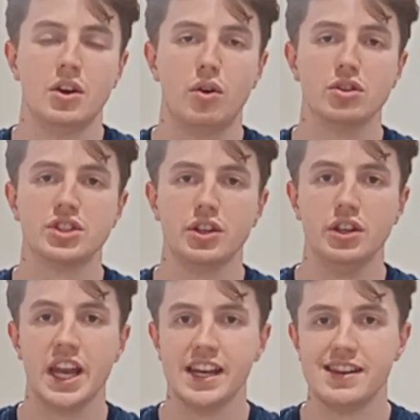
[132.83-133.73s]
Also,
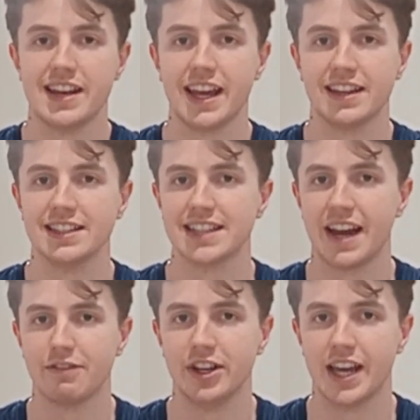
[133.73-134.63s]
you need to take this
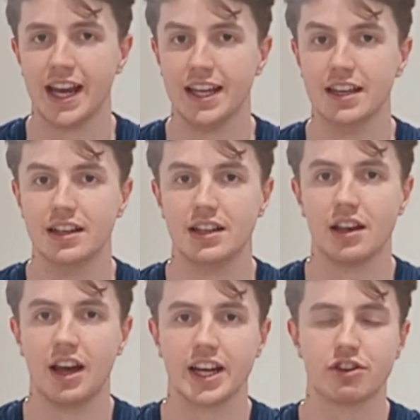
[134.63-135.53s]
every day,
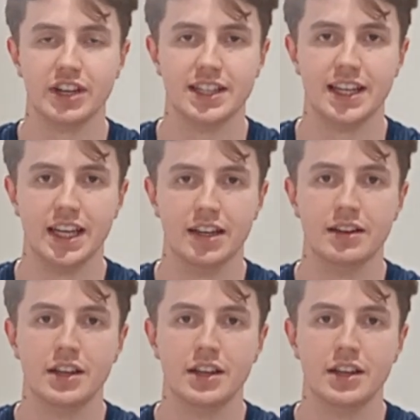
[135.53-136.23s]
like creatine,